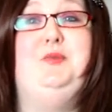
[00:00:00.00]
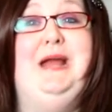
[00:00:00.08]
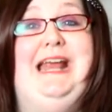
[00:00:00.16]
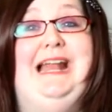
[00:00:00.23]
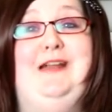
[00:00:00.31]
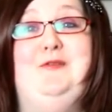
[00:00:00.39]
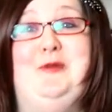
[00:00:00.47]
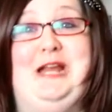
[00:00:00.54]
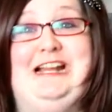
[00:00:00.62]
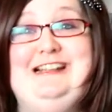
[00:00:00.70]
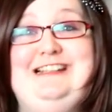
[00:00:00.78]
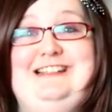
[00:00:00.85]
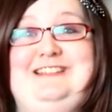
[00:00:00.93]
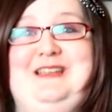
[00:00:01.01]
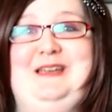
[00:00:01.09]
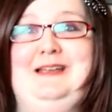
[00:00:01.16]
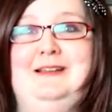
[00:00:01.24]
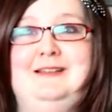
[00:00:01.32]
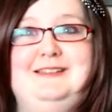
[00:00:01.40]
really, really
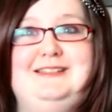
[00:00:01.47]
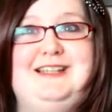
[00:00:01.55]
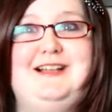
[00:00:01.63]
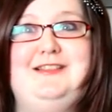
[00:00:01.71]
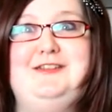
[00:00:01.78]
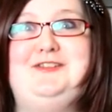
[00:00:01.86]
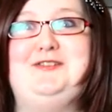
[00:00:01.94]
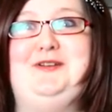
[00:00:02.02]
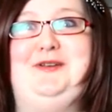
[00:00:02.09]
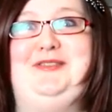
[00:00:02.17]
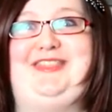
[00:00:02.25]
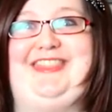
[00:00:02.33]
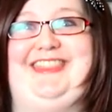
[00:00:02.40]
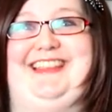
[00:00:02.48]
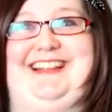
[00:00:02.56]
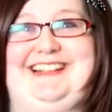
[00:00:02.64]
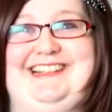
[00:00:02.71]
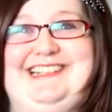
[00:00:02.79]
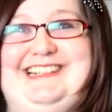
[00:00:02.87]
easy. Tell the truth.
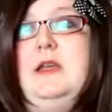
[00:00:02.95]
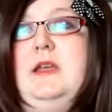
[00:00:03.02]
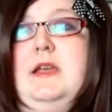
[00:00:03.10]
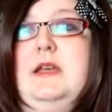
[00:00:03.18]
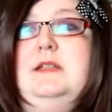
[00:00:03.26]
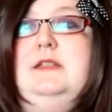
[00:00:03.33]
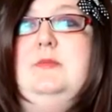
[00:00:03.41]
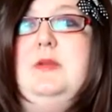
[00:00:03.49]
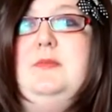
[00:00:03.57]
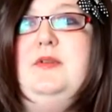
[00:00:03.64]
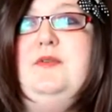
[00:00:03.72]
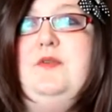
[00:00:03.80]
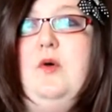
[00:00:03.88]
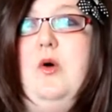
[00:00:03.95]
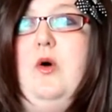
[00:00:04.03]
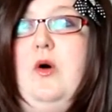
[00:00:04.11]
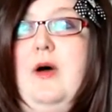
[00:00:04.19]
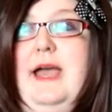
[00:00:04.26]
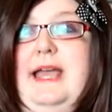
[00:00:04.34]
Tip number
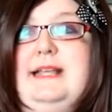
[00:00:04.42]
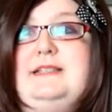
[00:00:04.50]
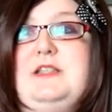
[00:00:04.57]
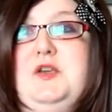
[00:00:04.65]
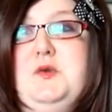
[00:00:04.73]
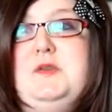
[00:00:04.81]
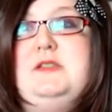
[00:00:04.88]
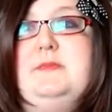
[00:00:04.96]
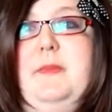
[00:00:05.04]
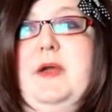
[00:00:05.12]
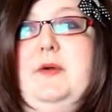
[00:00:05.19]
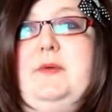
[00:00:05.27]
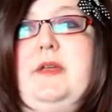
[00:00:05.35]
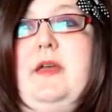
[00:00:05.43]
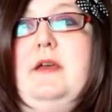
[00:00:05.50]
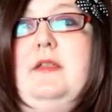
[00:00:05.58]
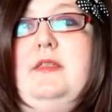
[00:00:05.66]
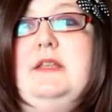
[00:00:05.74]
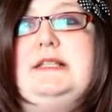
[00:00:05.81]
four is to smoke
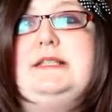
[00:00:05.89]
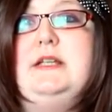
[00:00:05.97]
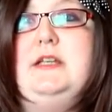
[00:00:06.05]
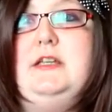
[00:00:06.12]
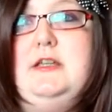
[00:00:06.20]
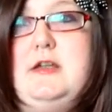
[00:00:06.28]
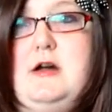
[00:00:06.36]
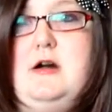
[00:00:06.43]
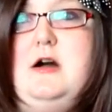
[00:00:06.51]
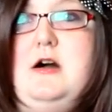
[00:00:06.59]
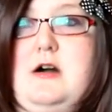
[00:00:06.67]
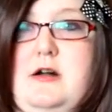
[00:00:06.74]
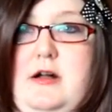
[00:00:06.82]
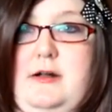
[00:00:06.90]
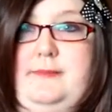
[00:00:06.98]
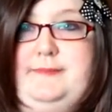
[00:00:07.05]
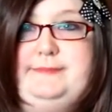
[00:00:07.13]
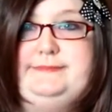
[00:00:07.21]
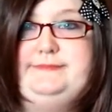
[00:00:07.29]
the cigar.
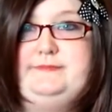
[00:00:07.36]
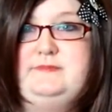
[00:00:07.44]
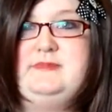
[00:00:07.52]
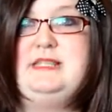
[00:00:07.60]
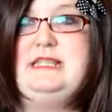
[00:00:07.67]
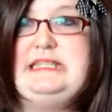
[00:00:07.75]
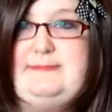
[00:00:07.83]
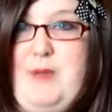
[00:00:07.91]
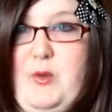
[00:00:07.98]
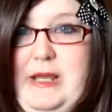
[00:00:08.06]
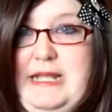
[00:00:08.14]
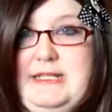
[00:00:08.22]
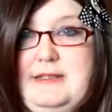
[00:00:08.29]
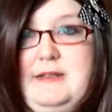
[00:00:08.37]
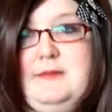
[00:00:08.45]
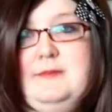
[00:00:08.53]
Smoke it.